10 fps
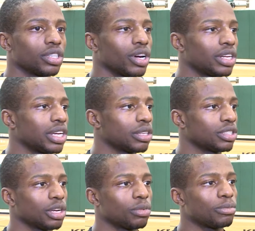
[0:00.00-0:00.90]
You know, he can
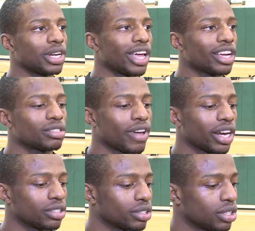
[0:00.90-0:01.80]
somewhat be the X
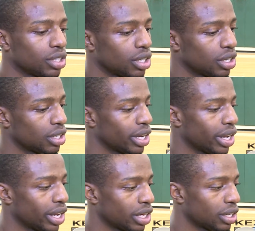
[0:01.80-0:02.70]
factor.
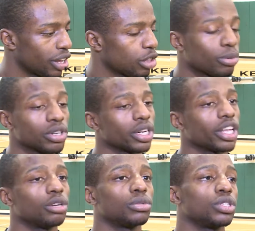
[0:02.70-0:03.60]
And another person that
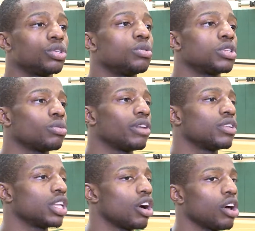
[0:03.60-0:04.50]
helped us too was
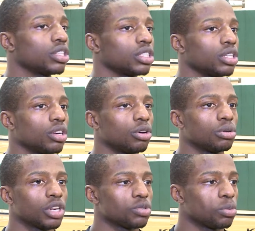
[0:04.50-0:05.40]
Waverly Austin, you know,
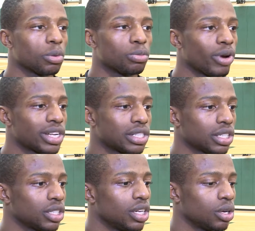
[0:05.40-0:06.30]
because when we were
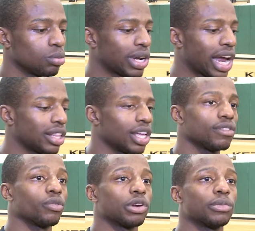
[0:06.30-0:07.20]
pressing, we kind of leave
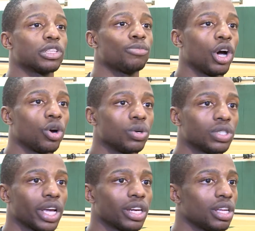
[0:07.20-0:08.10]
the rim exposed,
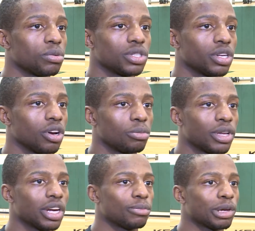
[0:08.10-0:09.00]
and he was, you know,
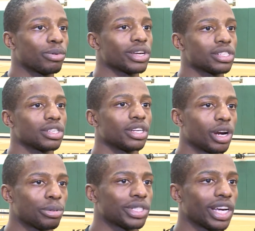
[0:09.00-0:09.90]
being a big presence in there
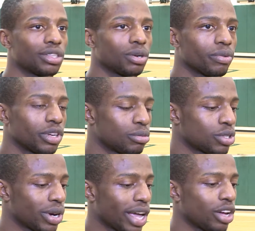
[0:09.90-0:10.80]
protecting the rim,
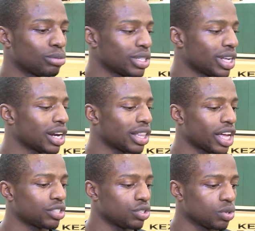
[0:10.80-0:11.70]
so that helped us out a
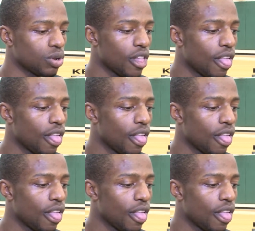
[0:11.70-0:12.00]
lot too.